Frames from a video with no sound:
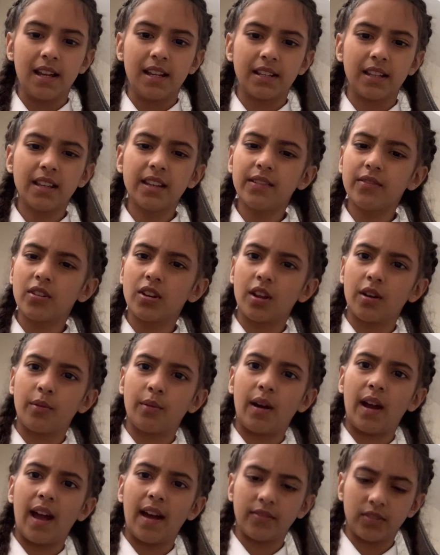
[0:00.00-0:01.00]
I don't even know why
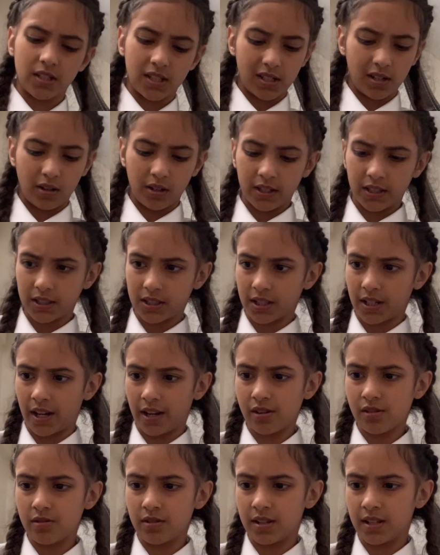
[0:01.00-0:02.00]
I have these lollies because
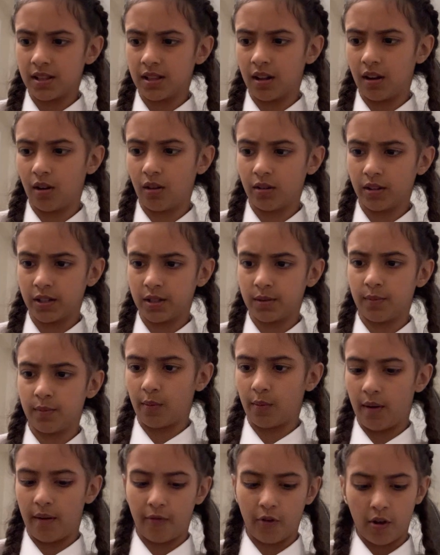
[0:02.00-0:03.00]
I don't need the lollies,
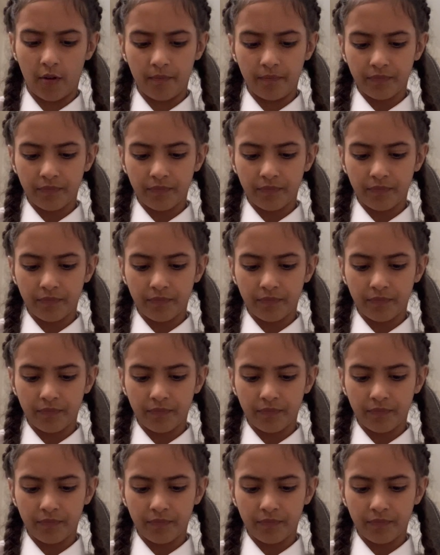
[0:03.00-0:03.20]
whatever.